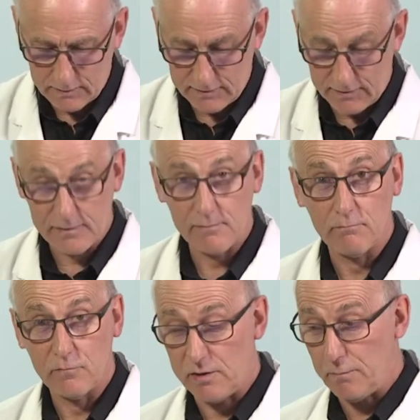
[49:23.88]
This is
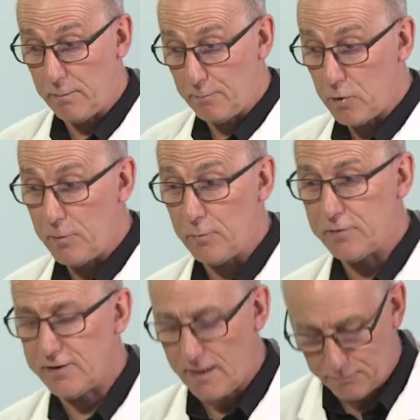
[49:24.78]
simply coming up
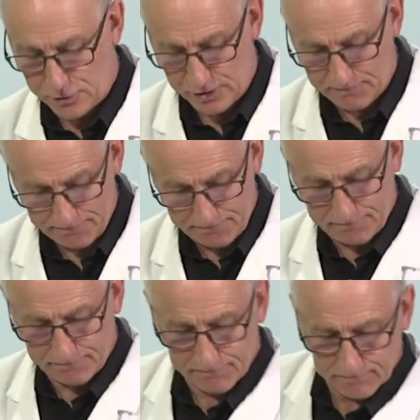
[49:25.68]
to temperature.
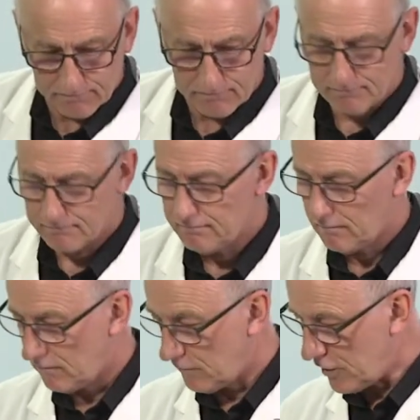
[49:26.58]

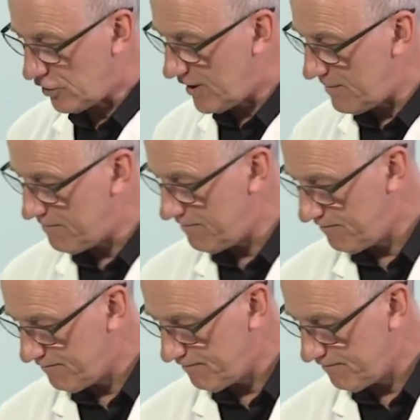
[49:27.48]
Fresh tip.